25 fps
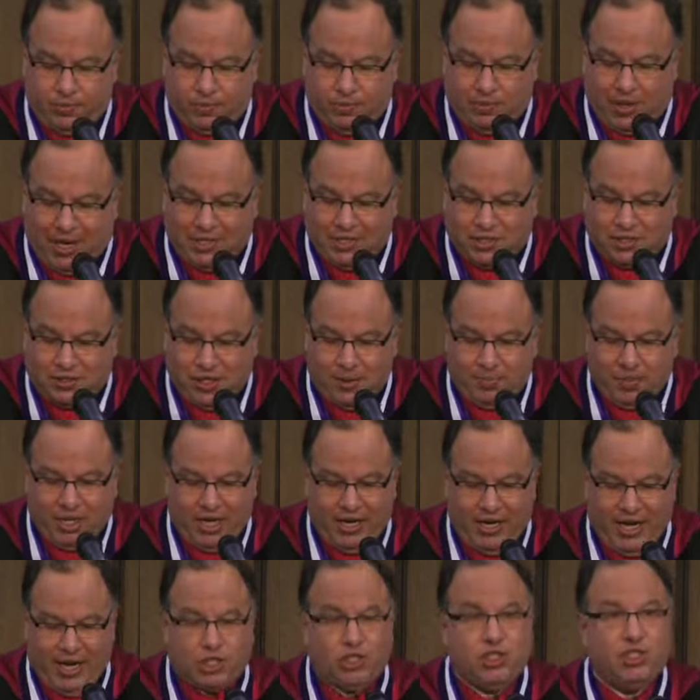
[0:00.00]
my slim
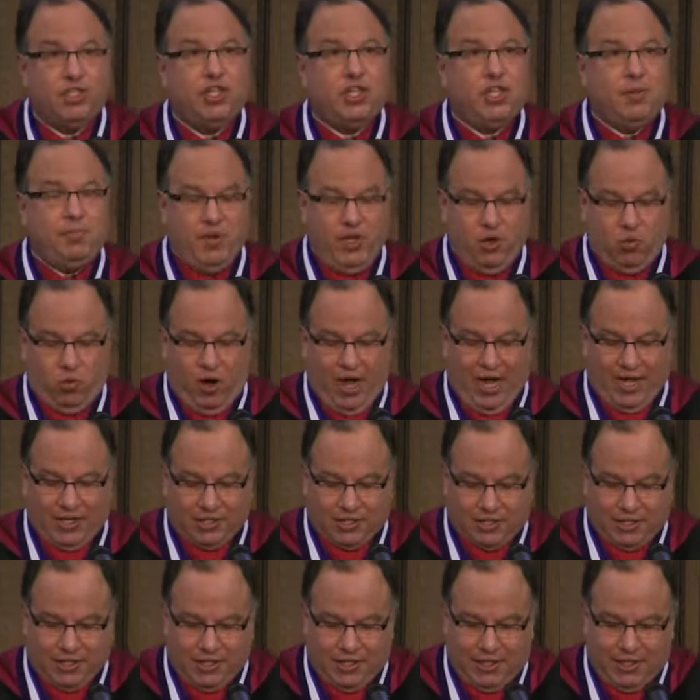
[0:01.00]
connection to the
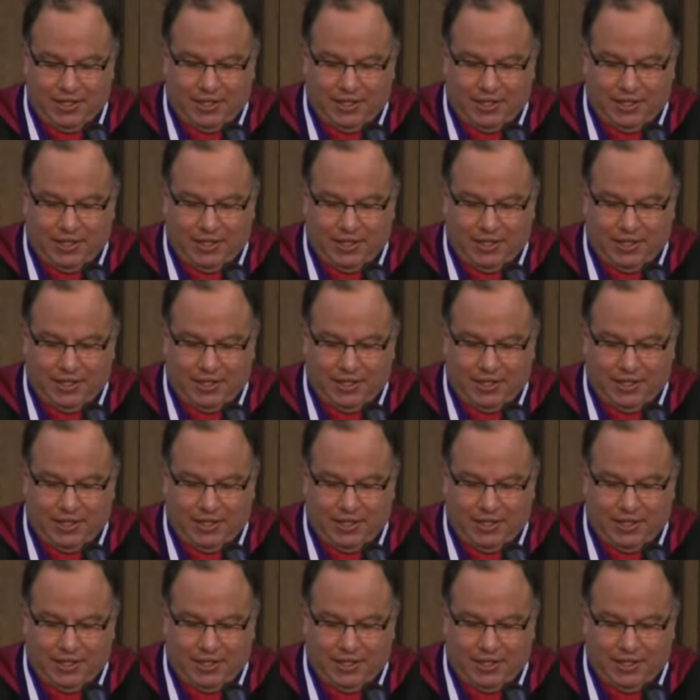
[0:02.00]
Midwest.